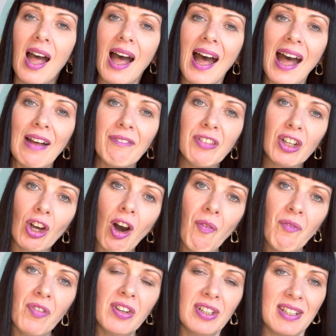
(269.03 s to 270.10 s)
Have the
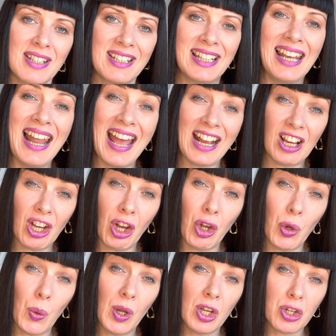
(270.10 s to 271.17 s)
confidence to let
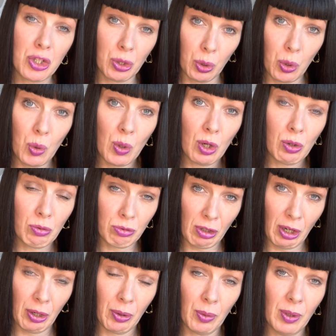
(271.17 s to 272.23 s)
go, to
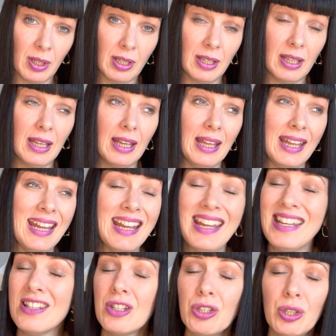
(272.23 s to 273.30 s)
grow. It
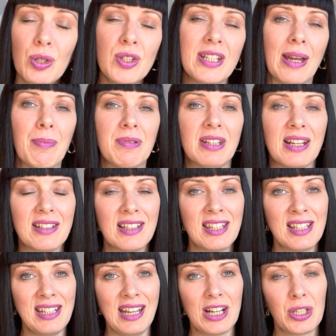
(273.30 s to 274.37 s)
is too tempting to
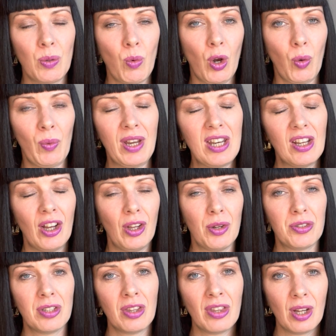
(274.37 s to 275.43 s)
stick to what we know,
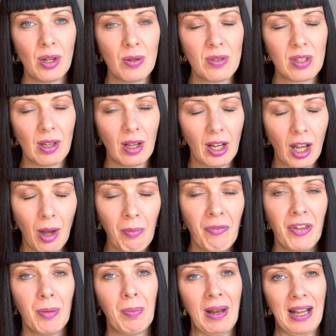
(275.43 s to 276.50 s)
to those
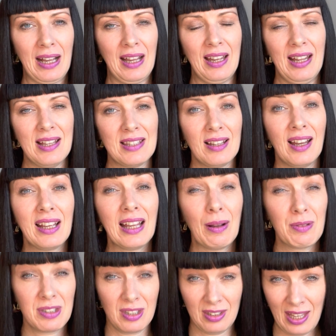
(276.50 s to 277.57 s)
comfort blankets, like I
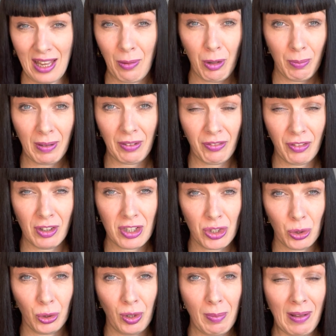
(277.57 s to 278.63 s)
was saying with my first
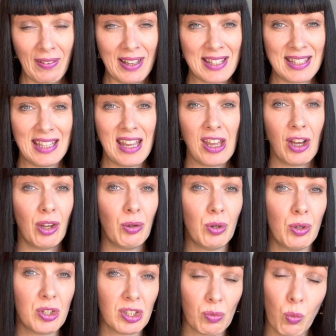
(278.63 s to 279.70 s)
story about that CEO
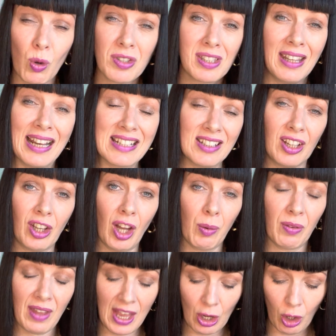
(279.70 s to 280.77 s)
who just wasn't letting go
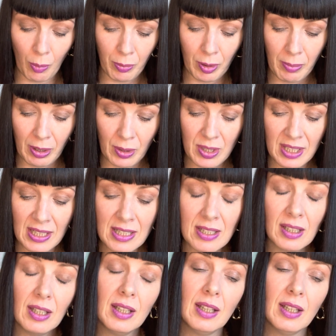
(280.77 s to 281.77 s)
when they got promoted.